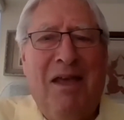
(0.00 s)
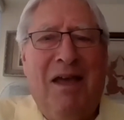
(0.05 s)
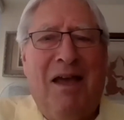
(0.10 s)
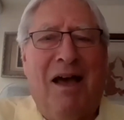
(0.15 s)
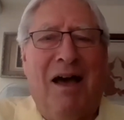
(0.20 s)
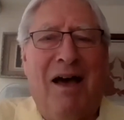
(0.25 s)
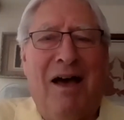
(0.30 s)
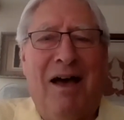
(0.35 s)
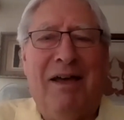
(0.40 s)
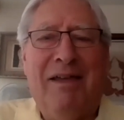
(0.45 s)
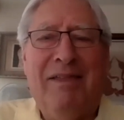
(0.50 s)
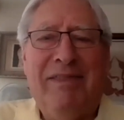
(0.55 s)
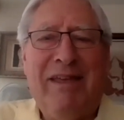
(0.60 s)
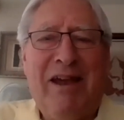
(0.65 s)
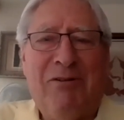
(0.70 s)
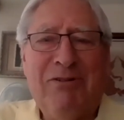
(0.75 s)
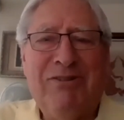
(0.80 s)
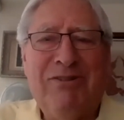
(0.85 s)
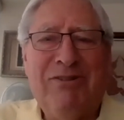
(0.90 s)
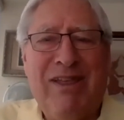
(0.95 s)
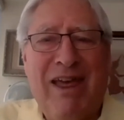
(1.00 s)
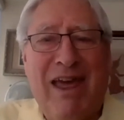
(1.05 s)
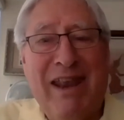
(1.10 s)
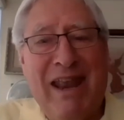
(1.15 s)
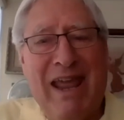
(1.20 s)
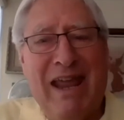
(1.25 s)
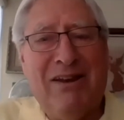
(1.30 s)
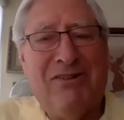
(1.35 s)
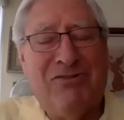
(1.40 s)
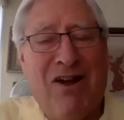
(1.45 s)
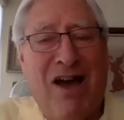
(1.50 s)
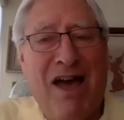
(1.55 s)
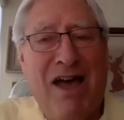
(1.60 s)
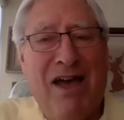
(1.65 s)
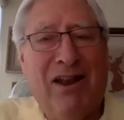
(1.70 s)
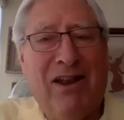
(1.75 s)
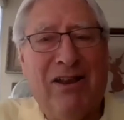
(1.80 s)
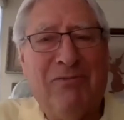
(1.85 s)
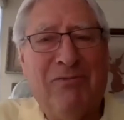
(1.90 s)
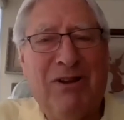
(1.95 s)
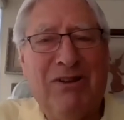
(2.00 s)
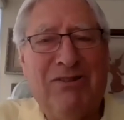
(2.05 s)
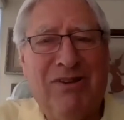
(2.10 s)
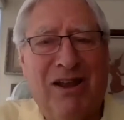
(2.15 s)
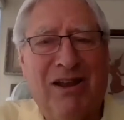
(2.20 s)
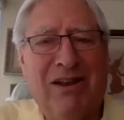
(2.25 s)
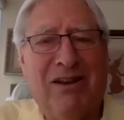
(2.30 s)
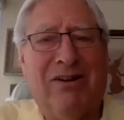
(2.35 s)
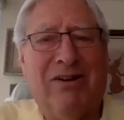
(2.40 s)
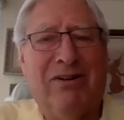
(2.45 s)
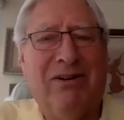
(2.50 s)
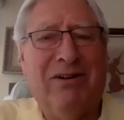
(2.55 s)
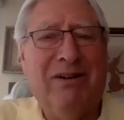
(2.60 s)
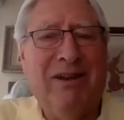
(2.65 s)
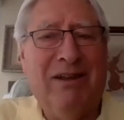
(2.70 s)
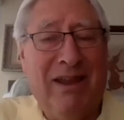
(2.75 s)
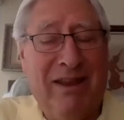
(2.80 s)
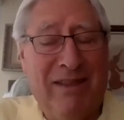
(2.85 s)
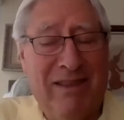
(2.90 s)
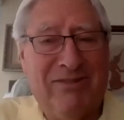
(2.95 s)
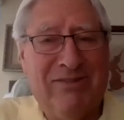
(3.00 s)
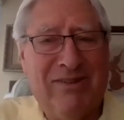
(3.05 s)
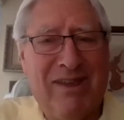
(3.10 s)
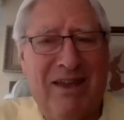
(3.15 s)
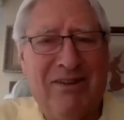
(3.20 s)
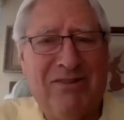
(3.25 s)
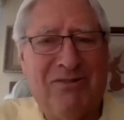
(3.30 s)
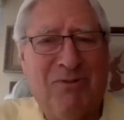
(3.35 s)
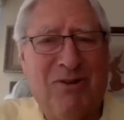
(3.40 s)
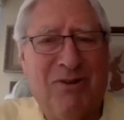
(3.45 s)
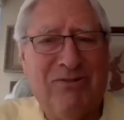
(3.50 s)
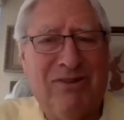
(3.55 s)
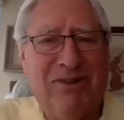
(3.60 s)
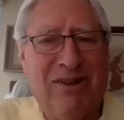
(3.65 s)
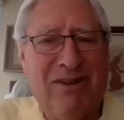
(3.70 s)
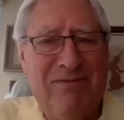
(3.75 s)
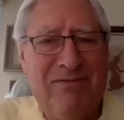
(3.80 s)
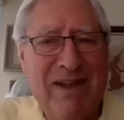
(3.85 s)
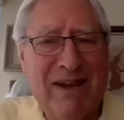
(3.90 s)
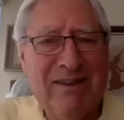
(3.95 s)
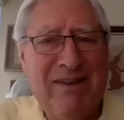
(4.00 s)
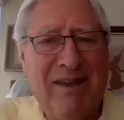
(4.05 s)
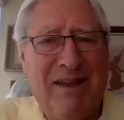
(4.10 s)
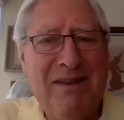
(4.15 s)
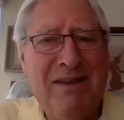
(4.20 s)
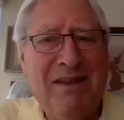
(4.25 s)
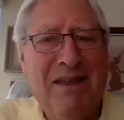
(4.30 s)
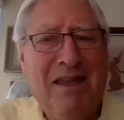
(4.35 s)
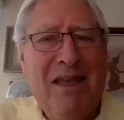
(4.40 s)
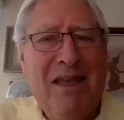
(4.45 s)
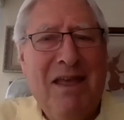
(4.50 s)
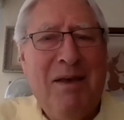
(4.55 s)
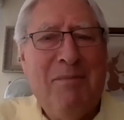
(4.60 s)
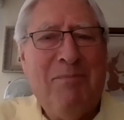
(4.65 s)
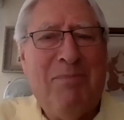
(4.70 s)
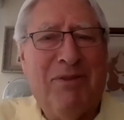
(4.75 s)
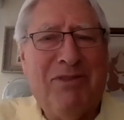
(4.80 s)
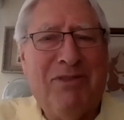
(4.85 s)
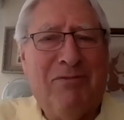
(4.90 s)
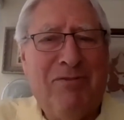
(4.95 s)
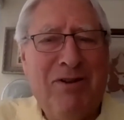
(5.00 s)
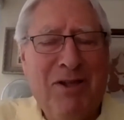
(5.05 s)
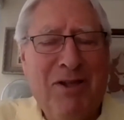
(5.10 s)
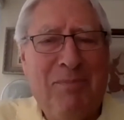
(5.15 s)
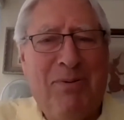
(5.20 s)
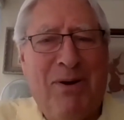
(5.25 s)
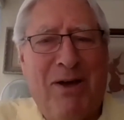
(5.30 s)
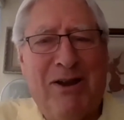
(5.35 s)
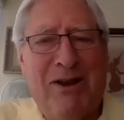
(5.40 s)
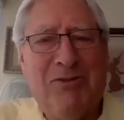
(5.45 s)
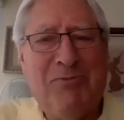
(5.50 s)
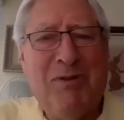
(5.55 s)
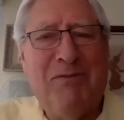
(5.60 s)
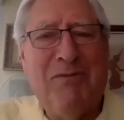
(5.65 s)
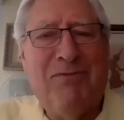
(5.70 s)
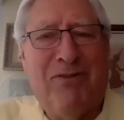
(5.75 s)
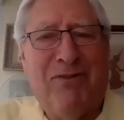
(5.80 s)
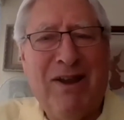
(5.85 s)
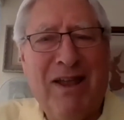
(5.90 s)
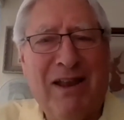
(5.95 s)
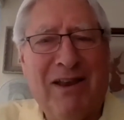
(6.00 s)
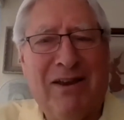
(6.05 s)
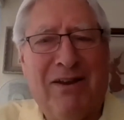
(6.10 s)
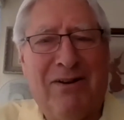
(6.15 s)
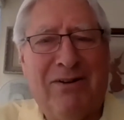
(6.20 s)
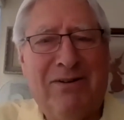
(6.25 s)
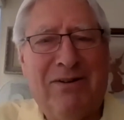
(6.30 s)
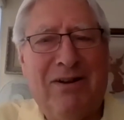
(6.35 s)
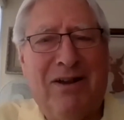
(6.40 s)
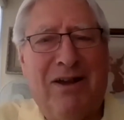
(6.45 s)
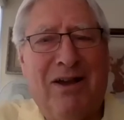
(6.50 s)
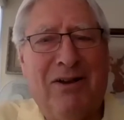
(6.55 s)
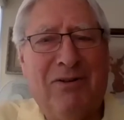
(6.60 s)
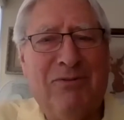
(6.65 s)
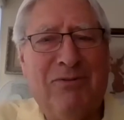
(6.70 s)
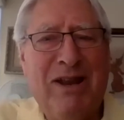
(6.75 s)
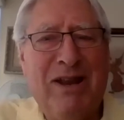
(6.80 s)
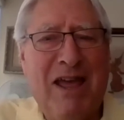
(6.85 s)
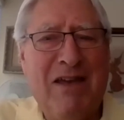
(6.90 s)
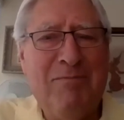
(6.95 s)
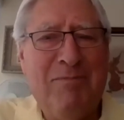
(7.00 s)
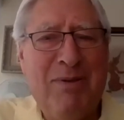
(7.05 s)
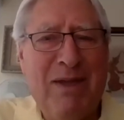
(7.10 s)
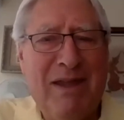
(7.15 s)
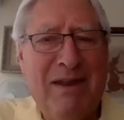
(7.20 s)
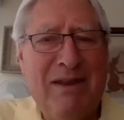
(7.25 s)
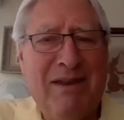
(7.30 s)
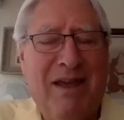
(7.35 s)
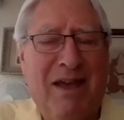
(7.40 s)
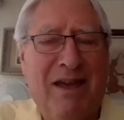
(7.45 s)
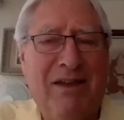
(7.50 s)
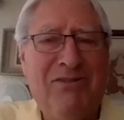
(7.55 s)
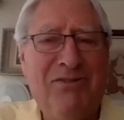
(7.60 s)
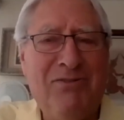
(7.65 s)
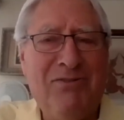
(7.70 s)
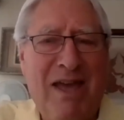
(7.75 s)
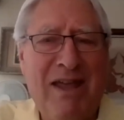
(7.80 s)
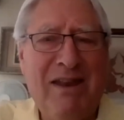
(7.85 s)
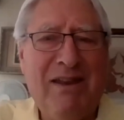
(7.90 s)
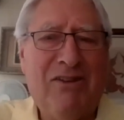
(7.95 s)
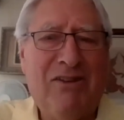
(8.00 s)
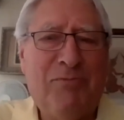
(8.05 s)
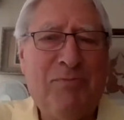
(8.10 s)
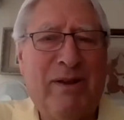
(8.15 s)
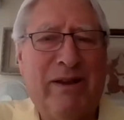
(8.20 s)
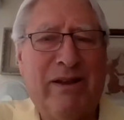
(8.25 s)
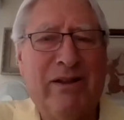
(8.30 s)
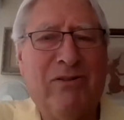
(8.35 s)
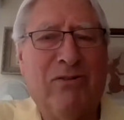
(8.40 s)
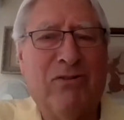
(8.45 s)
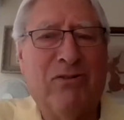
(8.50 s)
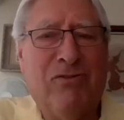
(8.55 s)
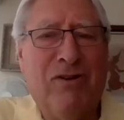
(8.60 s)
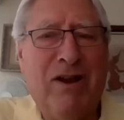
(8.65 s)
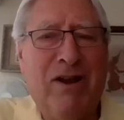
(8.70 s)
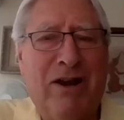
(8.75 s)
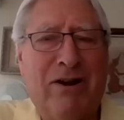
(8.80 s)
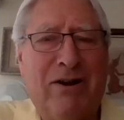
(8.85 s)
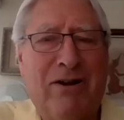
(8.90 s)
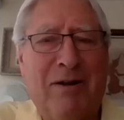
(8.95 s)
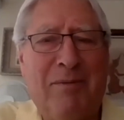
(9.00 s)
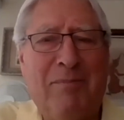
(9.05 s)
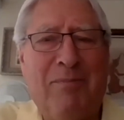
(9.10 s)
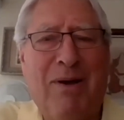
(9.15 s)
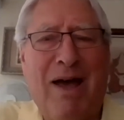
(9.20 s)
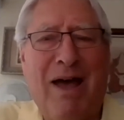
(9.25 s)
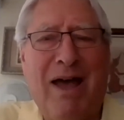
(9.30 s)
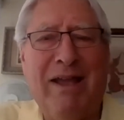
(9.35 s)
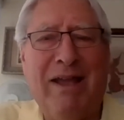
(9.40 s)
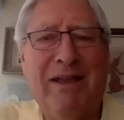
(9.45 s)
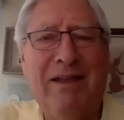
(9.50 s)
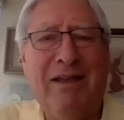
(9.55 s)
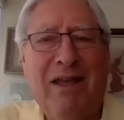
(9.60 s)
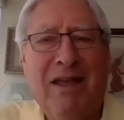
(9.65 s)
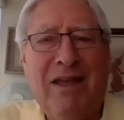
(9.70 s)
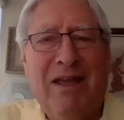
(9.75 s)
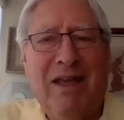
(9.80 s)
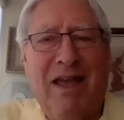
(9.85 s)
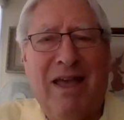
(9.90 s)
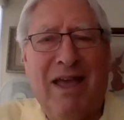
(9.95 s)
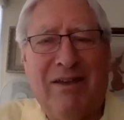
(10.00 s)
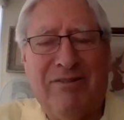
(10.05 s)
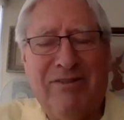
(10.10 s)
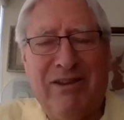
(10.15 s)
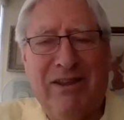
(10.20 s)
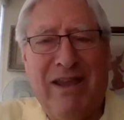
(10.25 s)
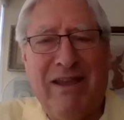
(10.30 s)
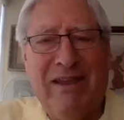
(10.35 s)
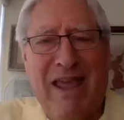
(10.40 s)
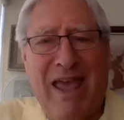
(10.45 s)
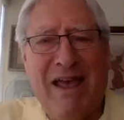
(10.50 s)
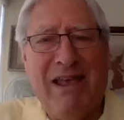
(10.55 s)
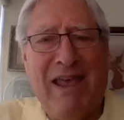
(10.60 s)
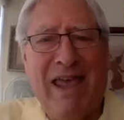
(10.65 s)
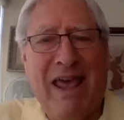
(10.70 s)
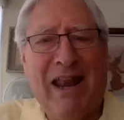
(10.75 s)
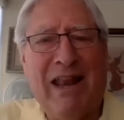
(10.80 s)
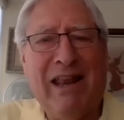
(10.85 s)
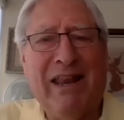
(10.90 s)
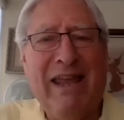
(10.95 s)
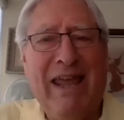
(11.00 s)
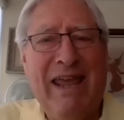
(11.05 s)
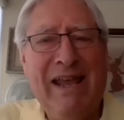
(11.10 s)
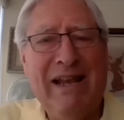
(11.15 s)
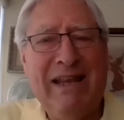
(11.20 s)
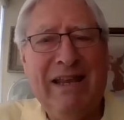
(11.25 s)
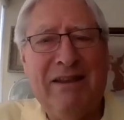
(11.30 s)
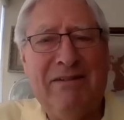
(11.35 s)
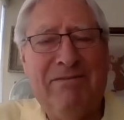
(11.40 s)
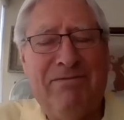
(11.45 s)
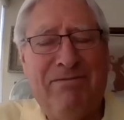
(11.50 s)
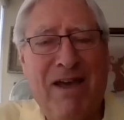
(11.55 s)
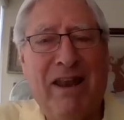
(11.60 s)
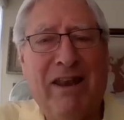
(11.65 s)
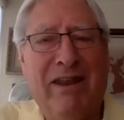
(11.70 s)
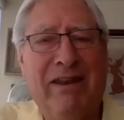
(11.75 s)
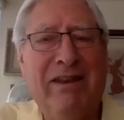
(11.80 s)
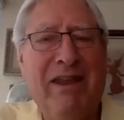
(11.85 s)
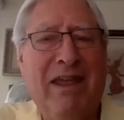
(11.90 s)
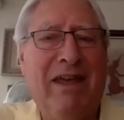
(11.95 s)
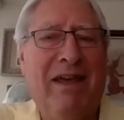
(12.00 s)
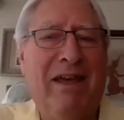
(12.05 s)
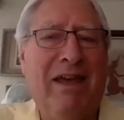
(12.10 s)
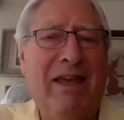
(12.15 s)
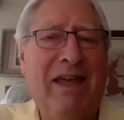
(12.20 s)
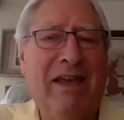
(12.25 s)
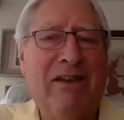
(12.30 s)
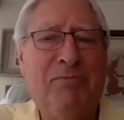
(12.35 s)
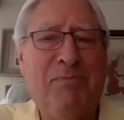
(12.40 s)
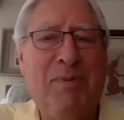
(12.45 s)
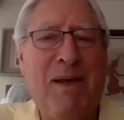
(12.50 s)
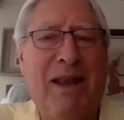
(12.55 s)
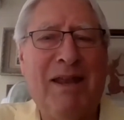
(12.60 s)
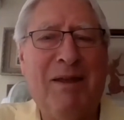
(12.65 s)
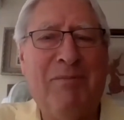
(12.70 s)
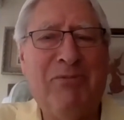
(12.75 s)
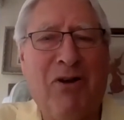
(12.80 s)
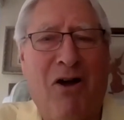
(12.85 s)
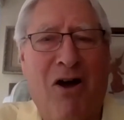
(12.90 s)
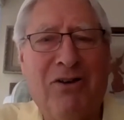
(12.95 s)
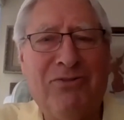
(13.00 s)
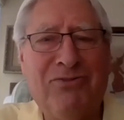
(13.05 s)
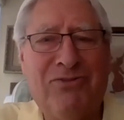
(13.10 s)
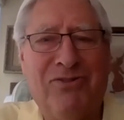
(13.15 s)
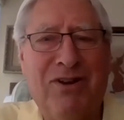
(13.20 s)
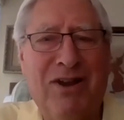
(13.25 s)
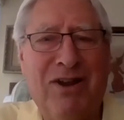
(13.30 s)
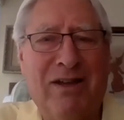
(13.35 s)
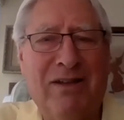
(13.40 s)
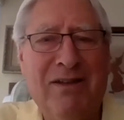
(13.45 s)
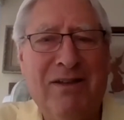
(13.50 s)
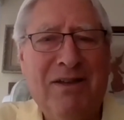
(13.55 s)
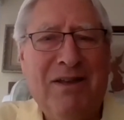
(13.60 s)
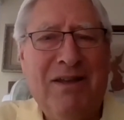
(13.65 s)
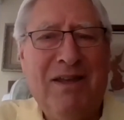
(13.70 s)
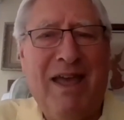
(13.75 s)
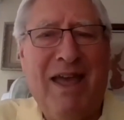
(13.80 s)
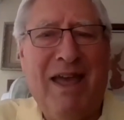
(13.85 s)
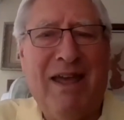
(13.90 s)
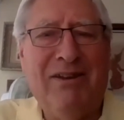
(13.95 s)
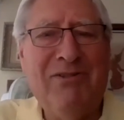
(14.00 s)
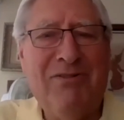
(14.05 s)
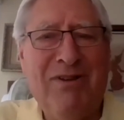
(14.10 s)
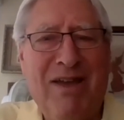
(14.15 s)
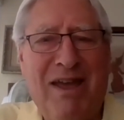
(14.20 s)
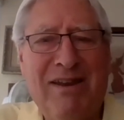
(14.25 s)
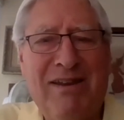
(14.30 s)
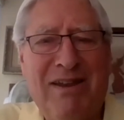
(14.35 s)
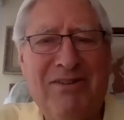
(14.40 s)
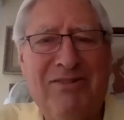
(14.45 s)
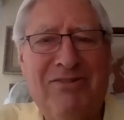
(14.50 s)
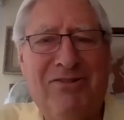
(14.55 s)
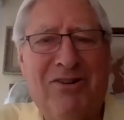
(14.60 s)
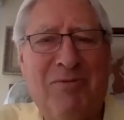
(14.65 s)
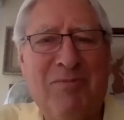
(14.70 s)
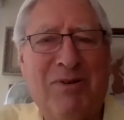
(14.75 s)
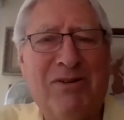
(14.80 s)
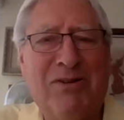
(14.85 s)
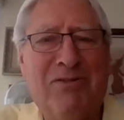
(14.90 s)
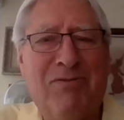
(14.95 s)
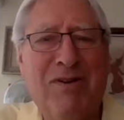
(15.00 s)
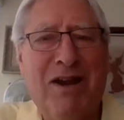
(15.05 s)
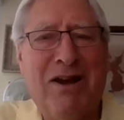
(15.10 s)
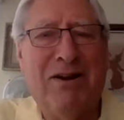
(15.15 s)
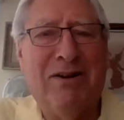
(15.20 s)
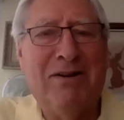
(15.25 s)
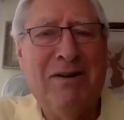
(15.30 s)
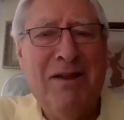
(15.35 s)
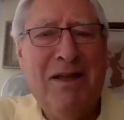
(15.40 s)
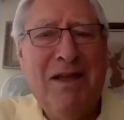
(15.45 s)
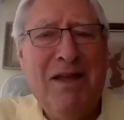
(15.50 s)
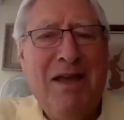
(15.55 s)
There was then a trial in which Hitler, in this case, was convicted, But the real punishment for Hitler would have been to end his political career by, as a alien felon, expel him to Austria and to end his German career.